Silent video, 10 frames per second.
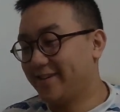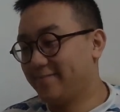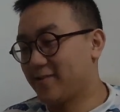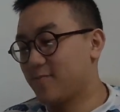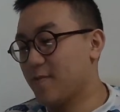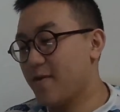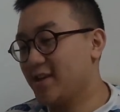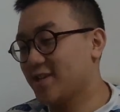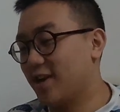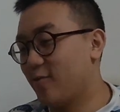I got my main
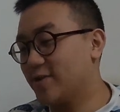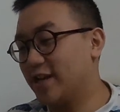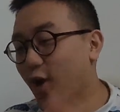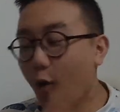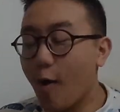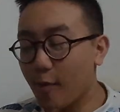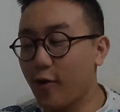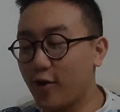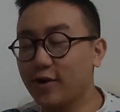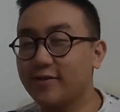channel, which I don't upload
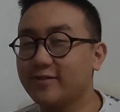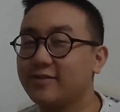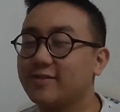on.